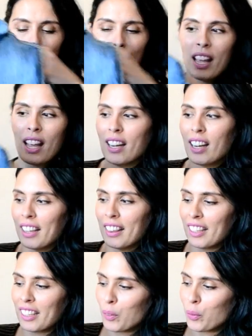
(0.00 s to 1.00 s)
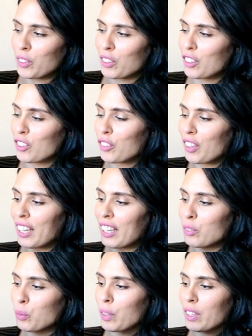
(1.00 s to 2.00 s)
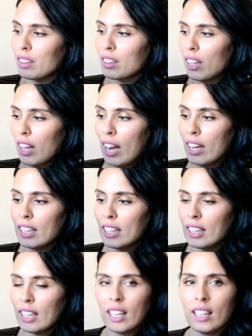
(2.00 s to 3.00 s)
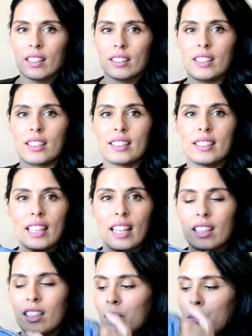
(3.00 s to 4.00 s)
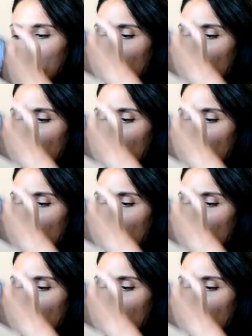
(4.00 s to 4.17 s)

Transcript: and I think it would look great with anything because it's denim,